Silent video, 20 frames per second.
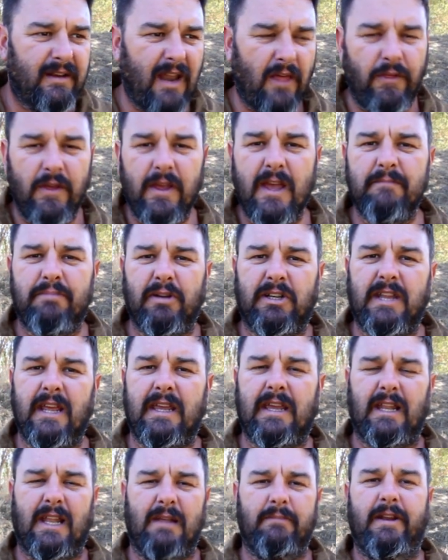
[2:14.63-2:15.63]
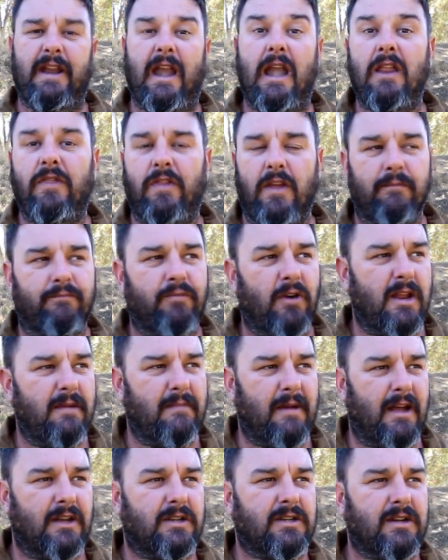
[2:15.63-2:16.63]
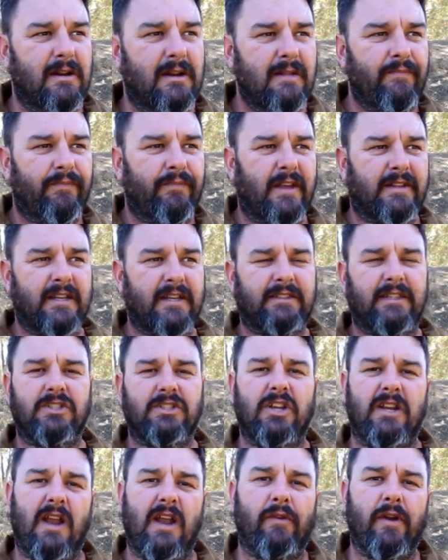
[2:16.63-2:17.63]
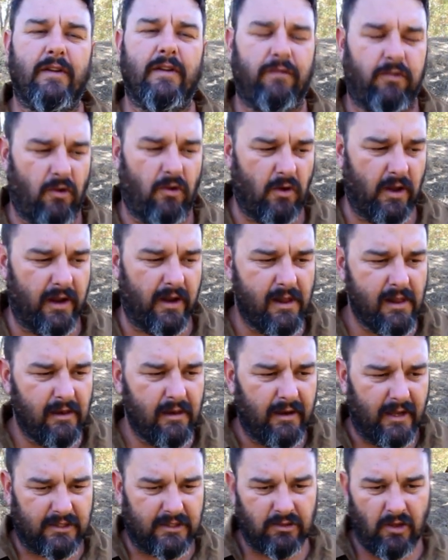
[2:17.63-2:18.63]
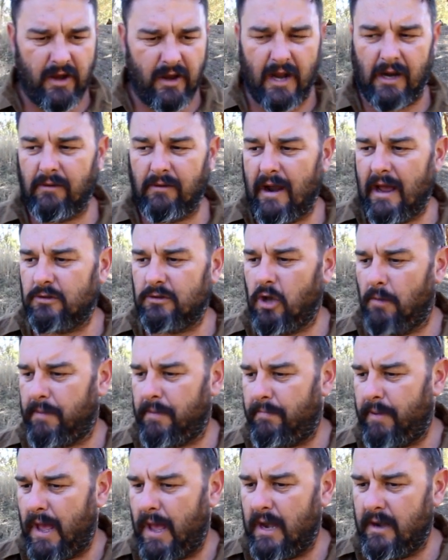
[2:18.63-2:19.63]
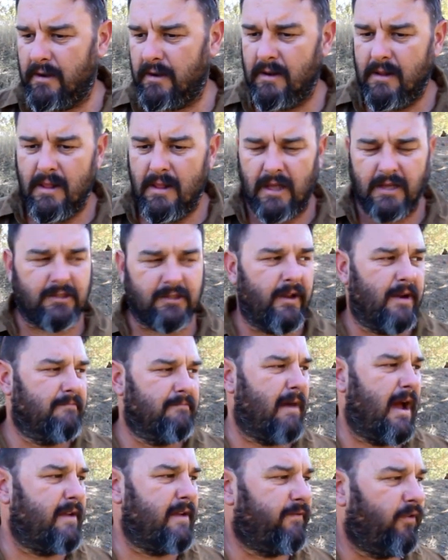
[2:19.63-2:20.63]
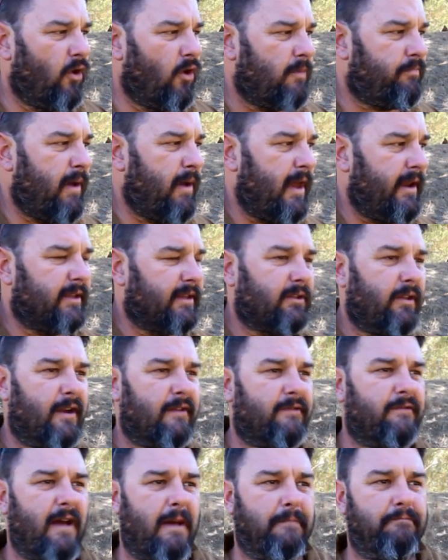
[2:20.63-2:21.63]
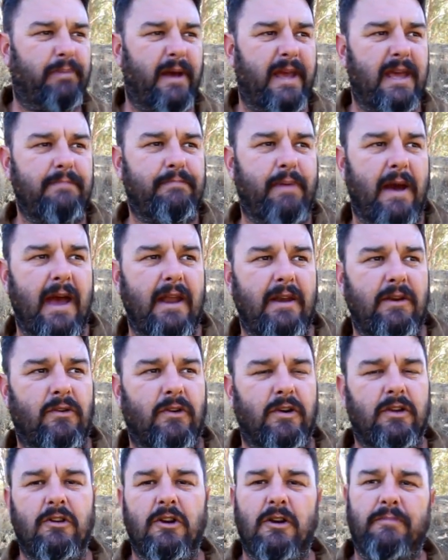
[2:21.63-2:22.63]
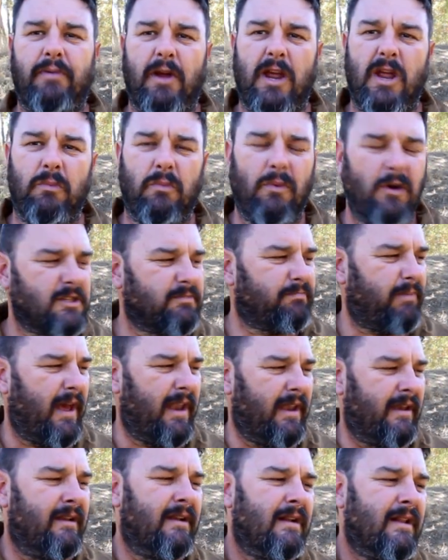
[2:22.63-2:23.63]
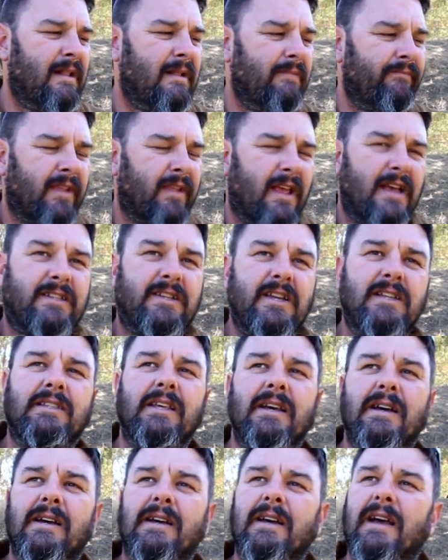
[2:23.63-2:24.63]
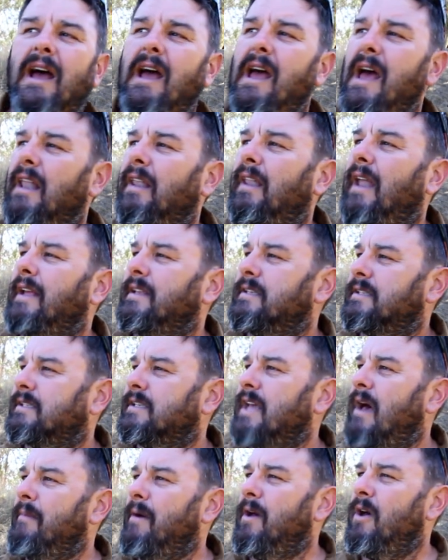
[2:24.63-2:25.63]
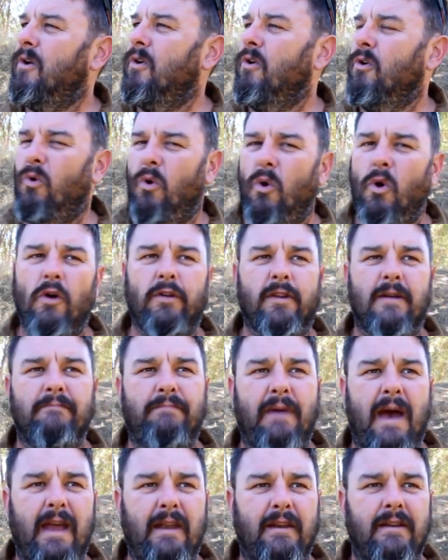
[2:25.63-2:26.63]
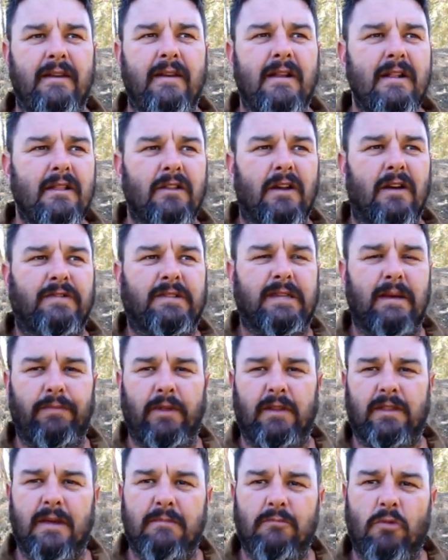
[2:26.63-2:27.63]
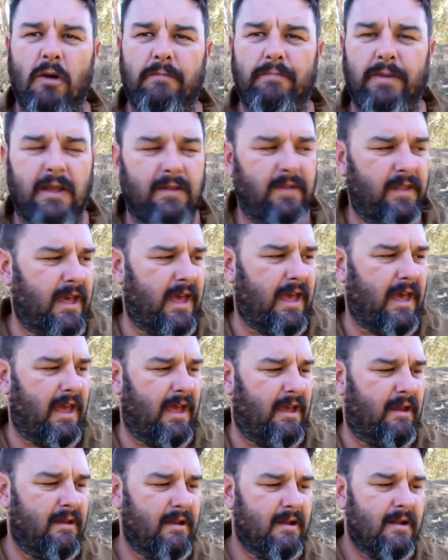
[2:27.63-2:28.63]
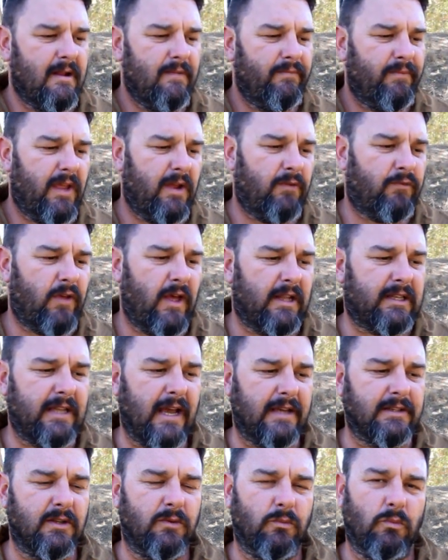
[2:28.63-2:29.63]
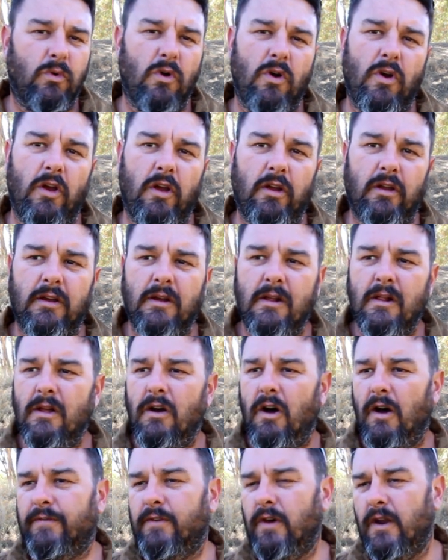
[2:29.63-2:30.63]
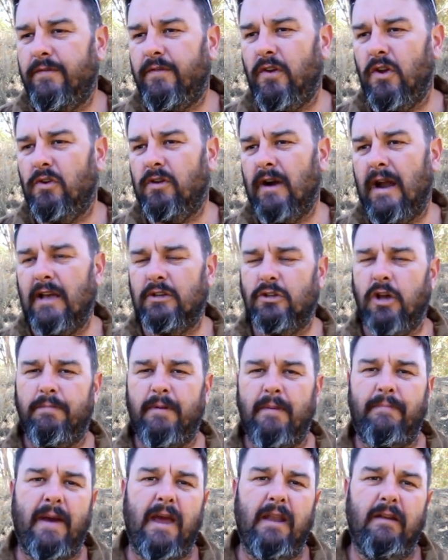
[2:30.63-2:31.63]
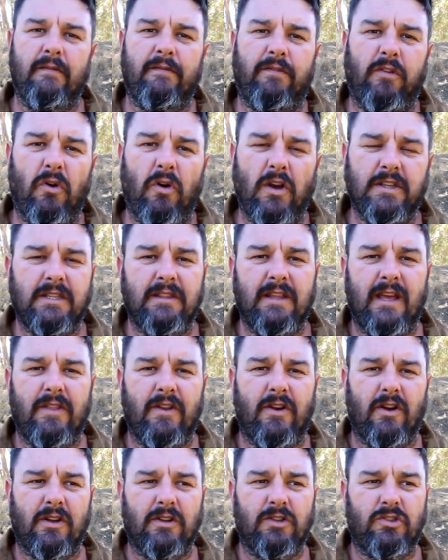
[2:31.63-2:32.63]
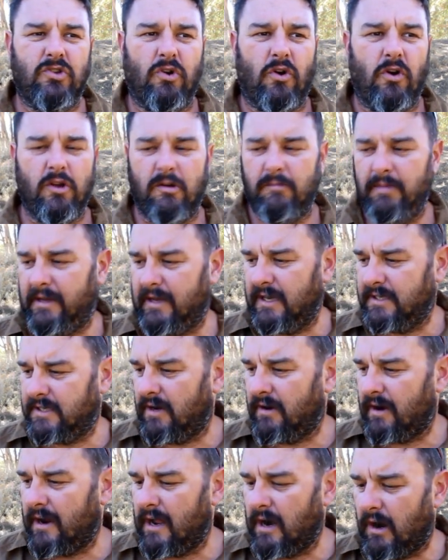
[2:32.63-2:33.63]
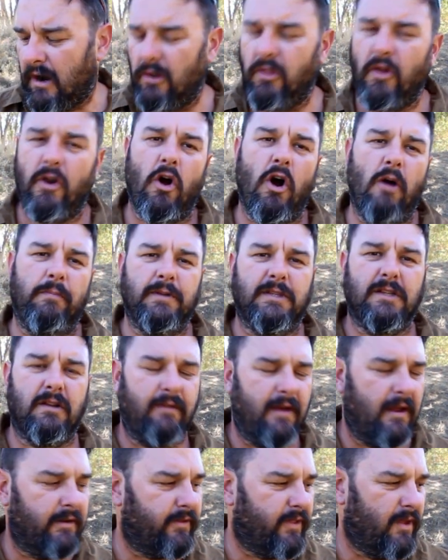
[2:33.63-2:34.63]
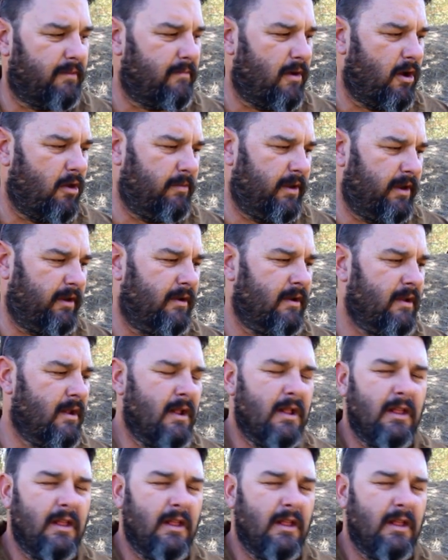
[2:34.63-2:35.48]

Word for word: Nothing in particular but anything, pretty much. It's just a generic fly. It's not a grasshopper pattern, it's not a mayfly pattern, it's not a, a bee pattern or a European wasp pattern. It's just a, a late summer, autumn pattern of something that might be in the air. If that doesn't work, I've got a few grasshopper pattern flies in there that I can tie on because there are a lot of hoppers around at the moment.